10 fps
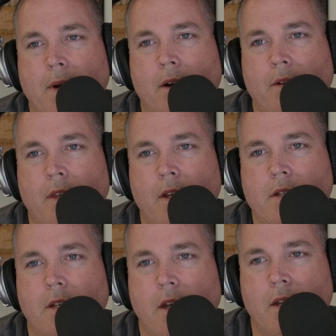about
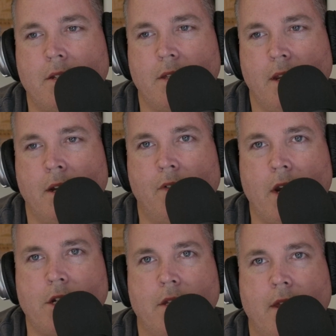this is the
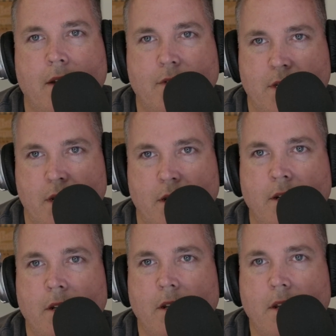innovation that I've
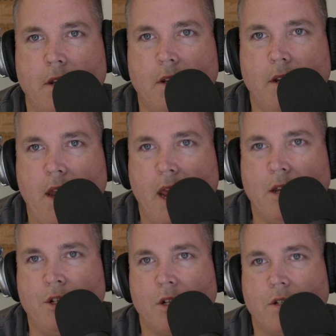seen.
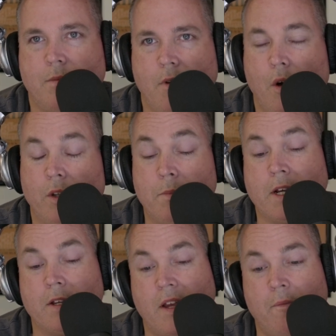And just only
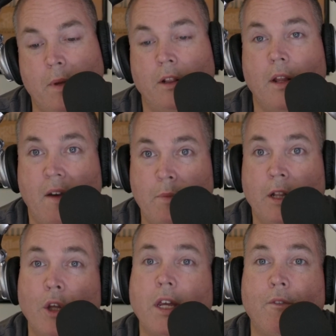because I've
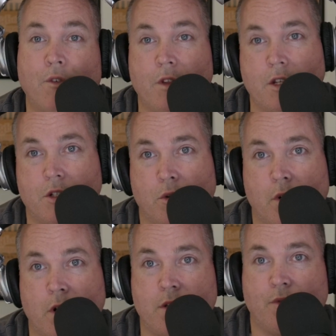been looking for these
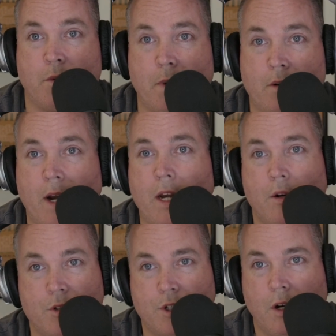stories for my
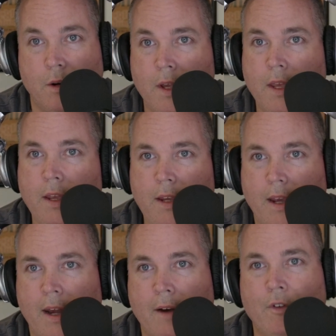radio show,
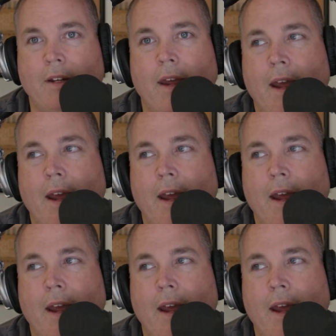and every